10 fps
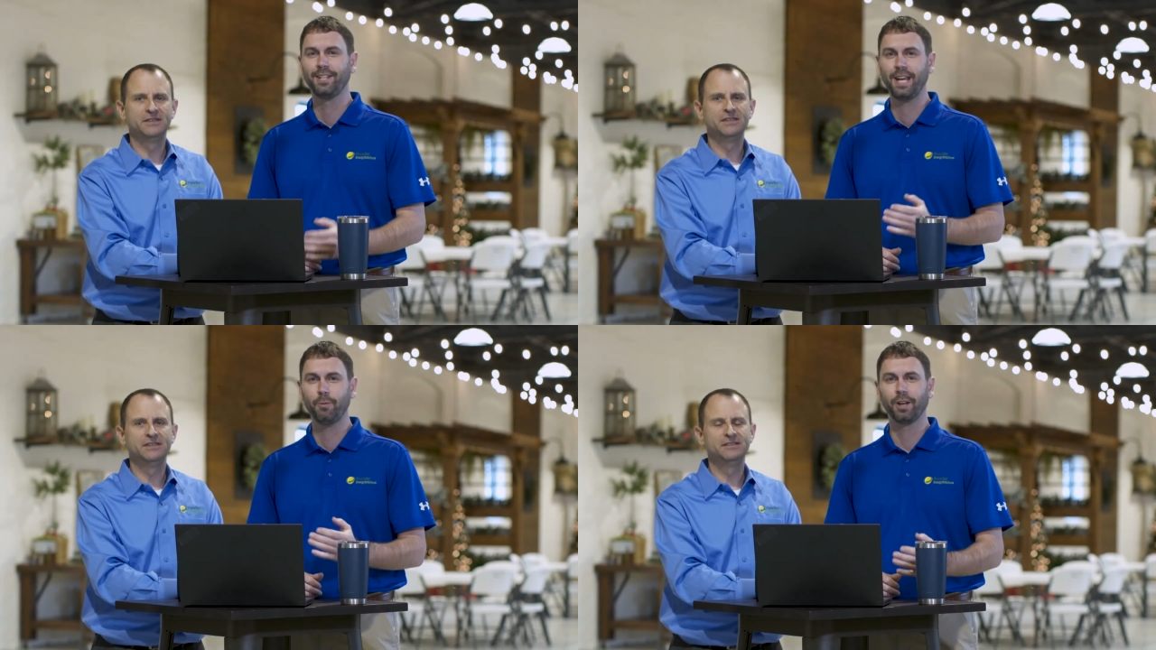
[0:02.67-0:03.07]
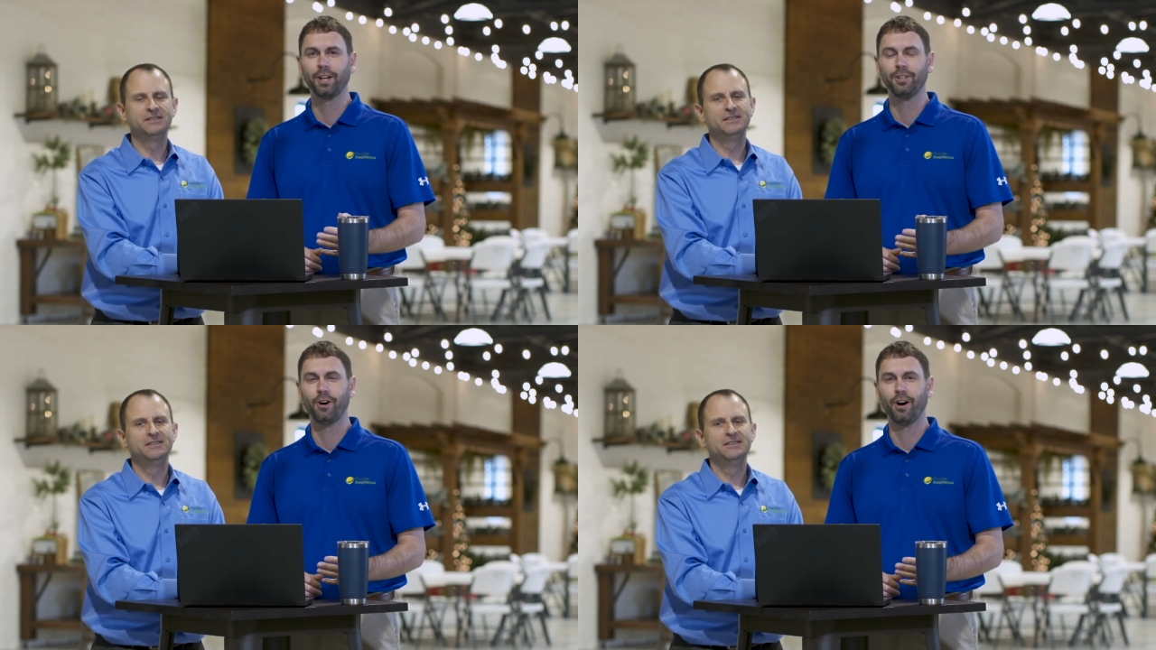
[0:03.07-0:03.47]
Speaker 1: And today
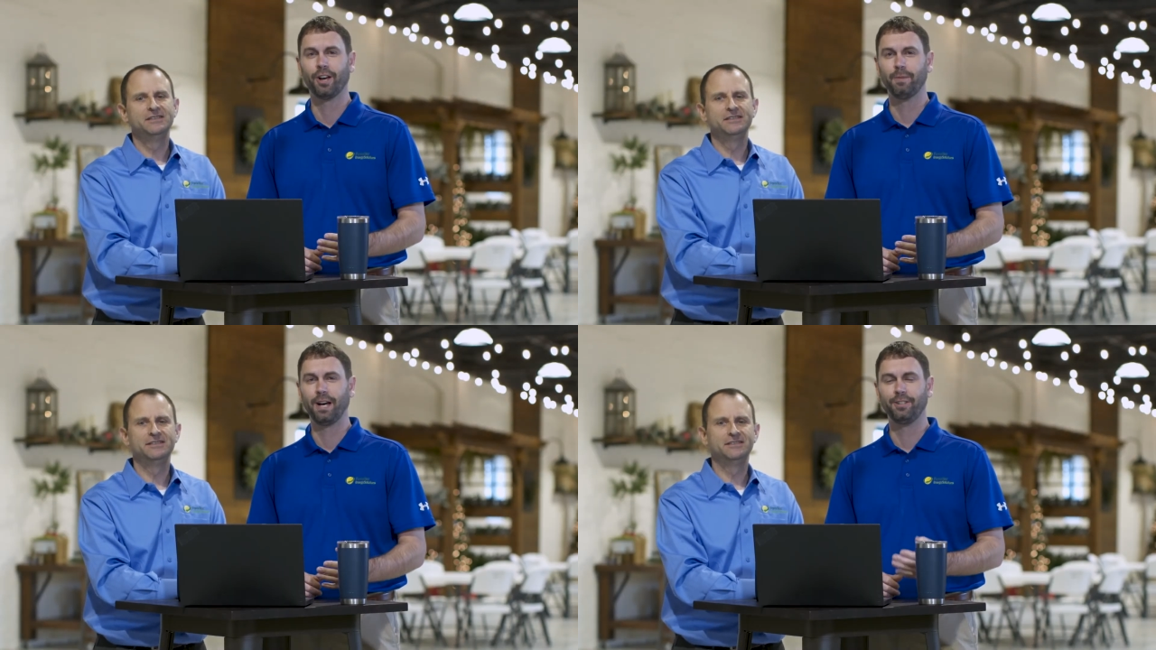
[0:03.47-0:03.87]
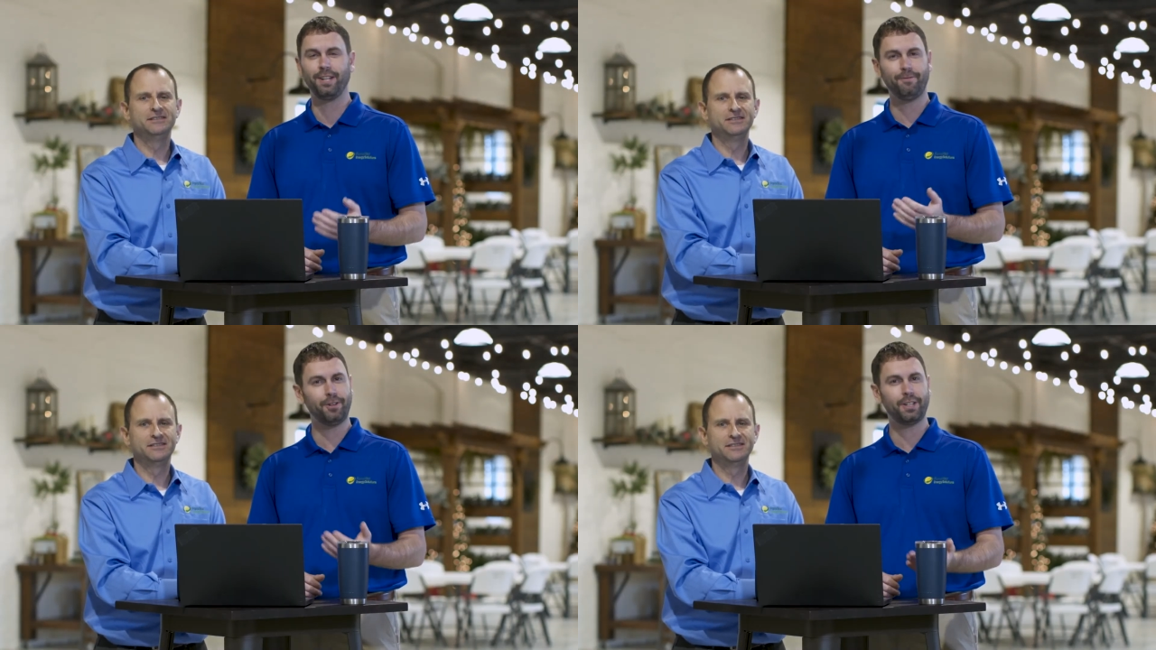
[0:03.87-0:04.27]
we're going to talk
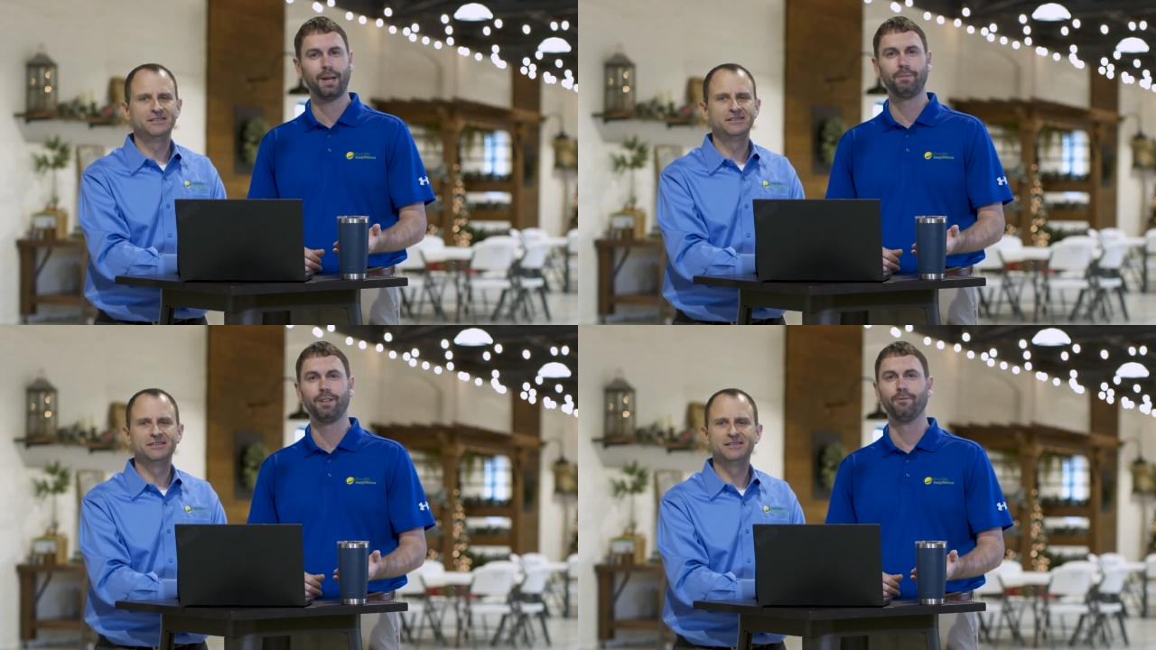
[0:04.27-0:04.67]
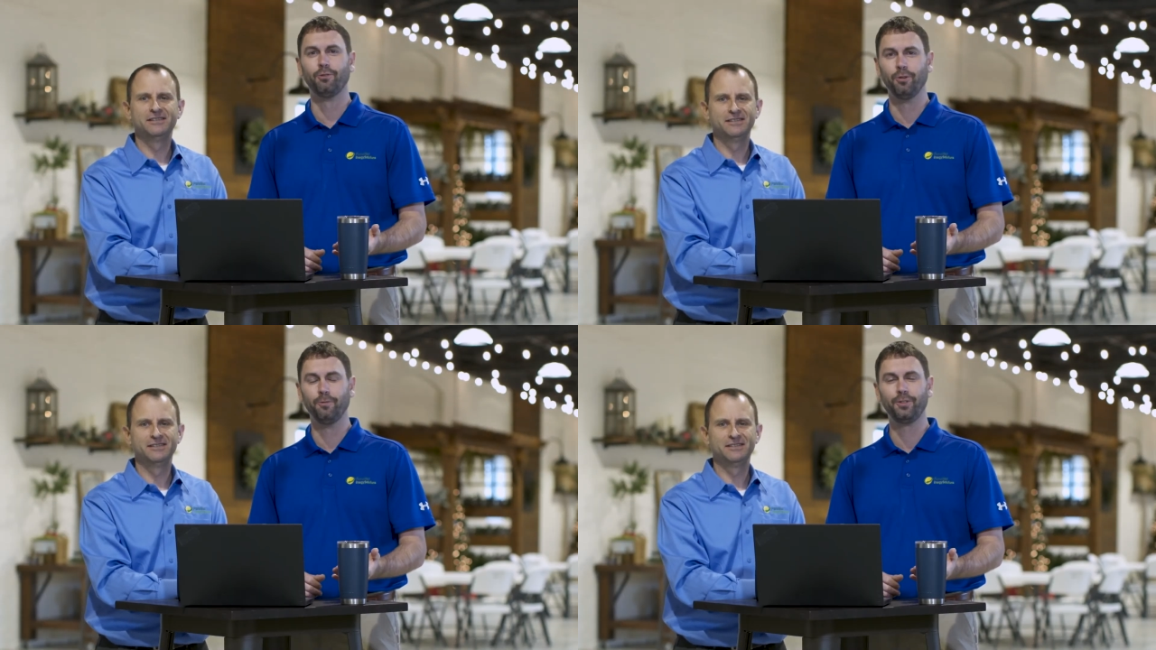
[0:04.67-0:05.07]
about different types
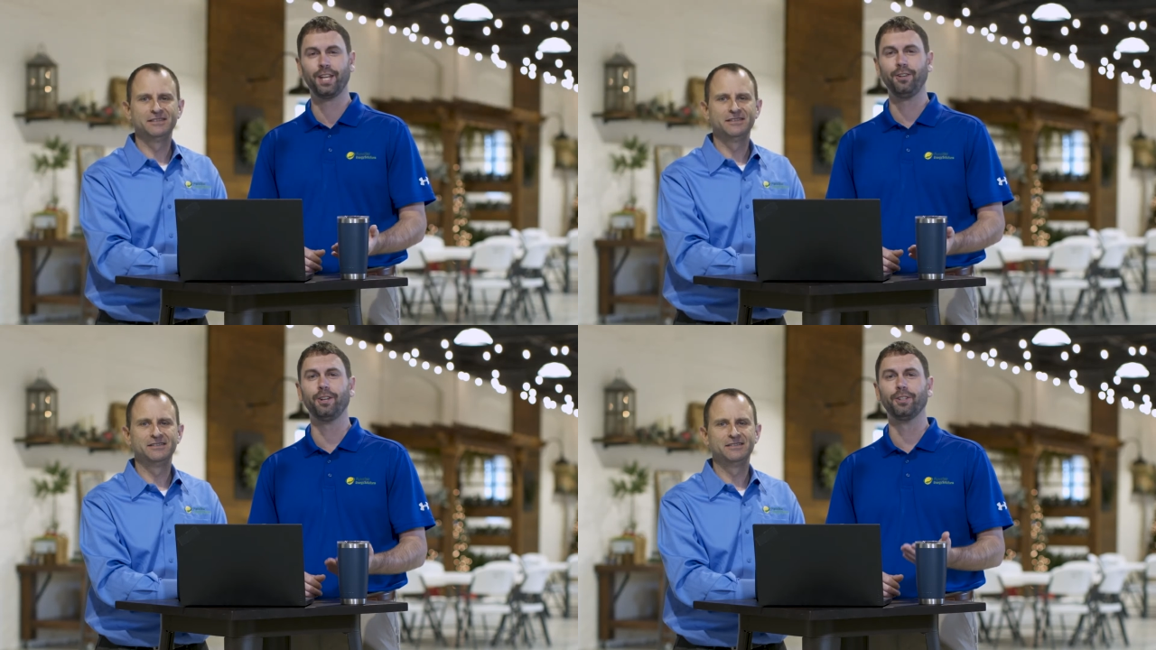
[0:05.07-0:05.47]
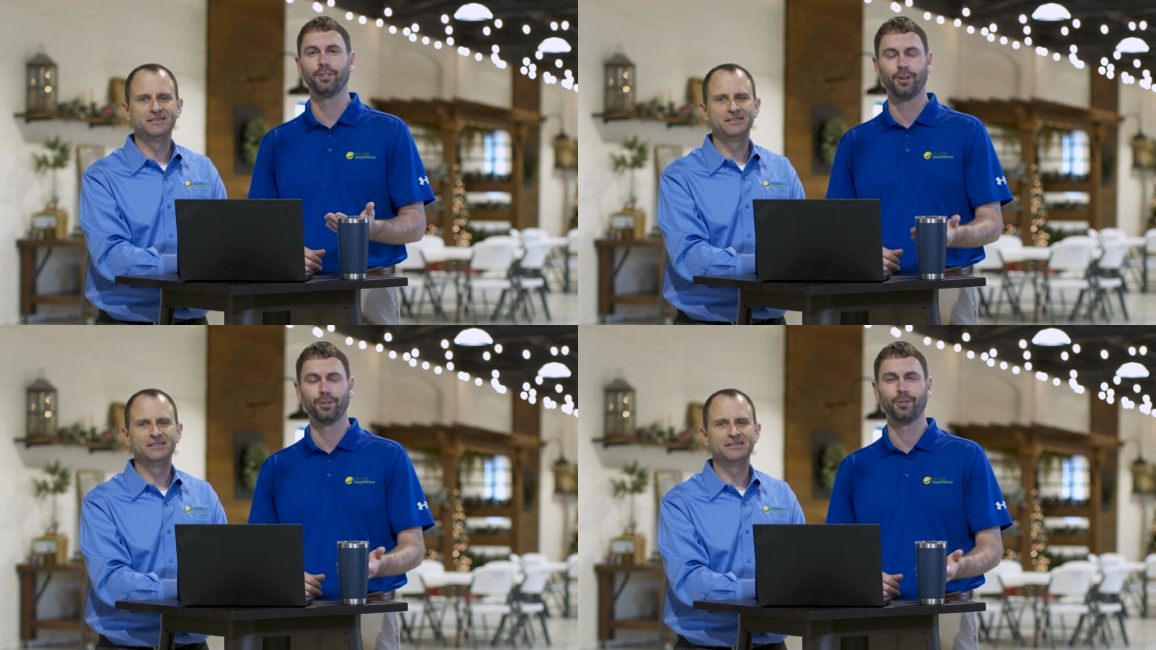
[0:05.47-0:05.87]
of roofs that you can
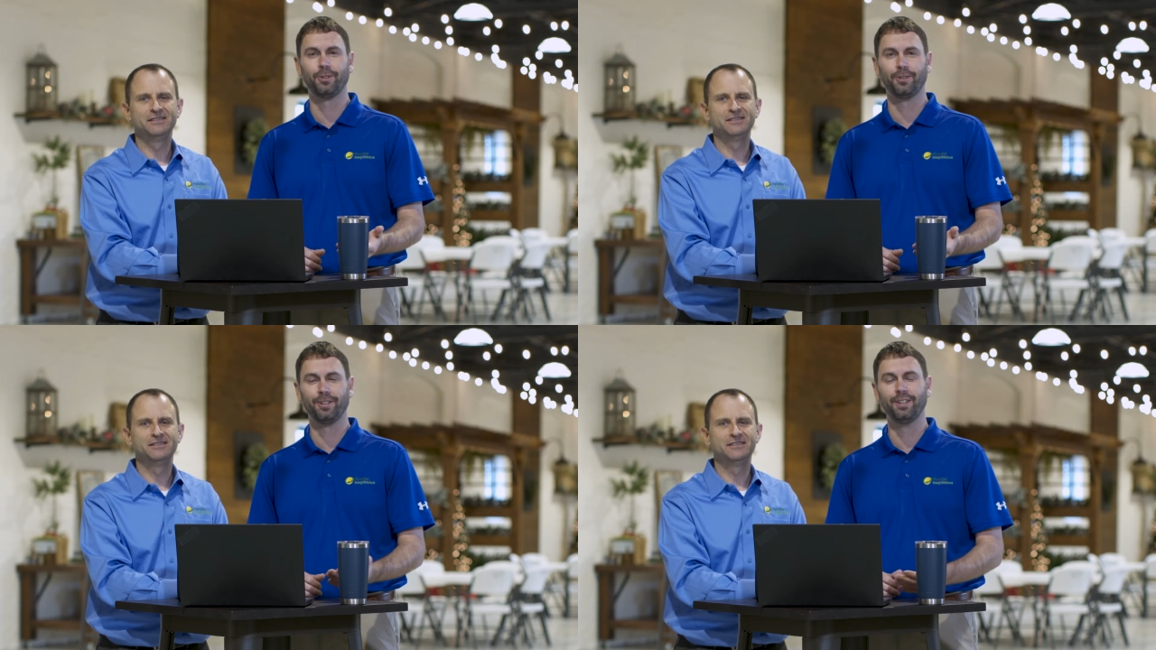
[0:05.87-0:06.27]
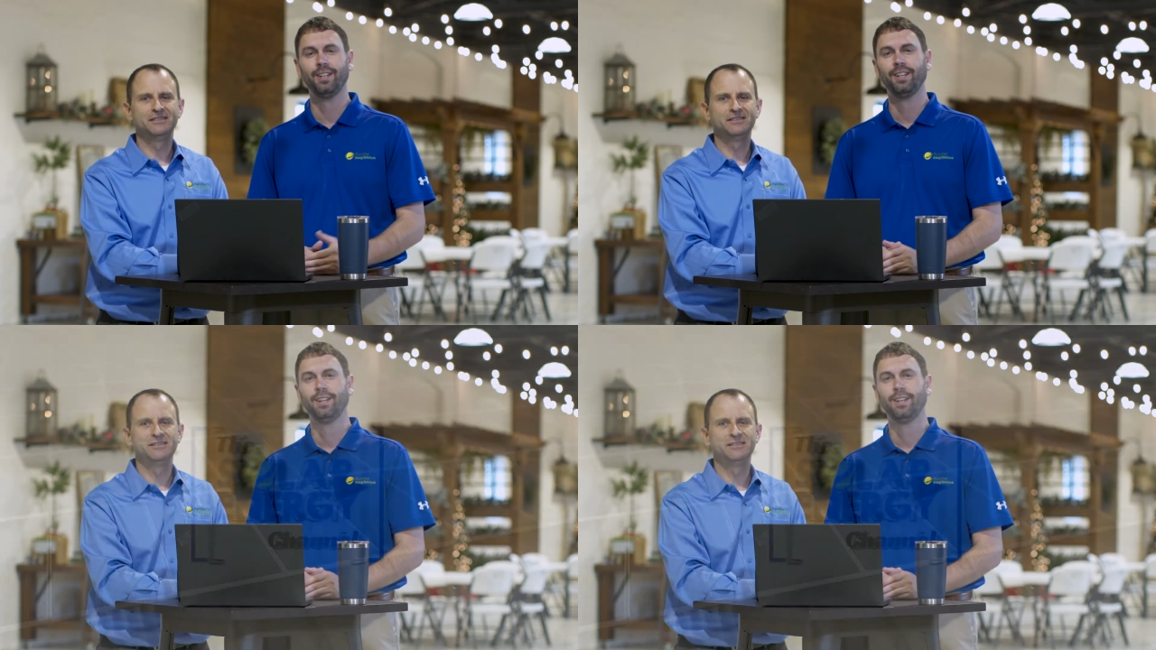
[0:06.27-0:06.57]
install solar on.